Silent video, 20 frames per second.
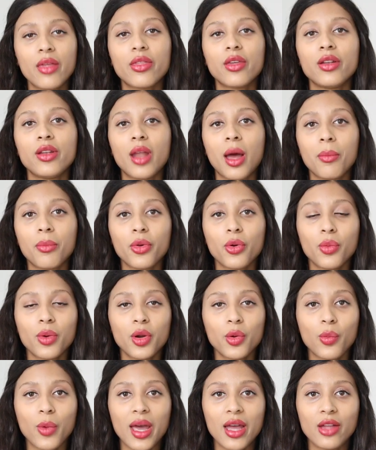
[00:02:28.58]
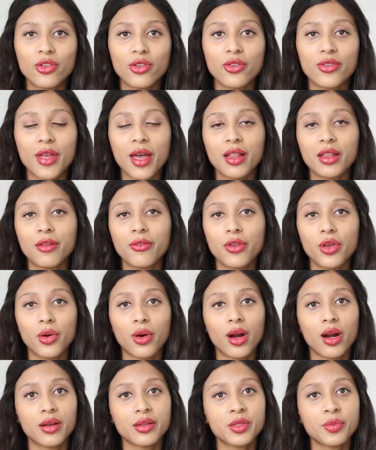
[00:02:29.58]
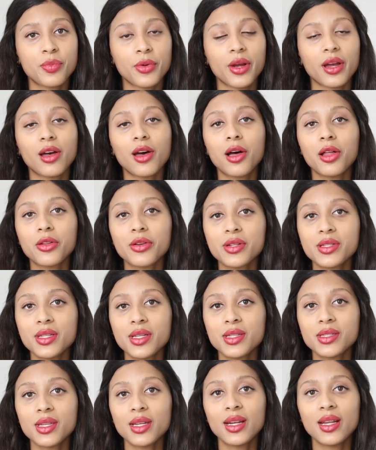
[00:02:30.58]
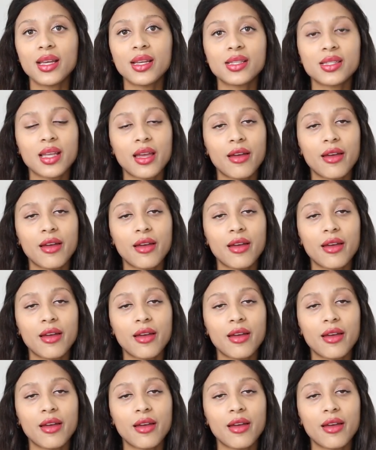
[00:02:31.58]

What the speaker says: The number one way to tell if you are a spring color season is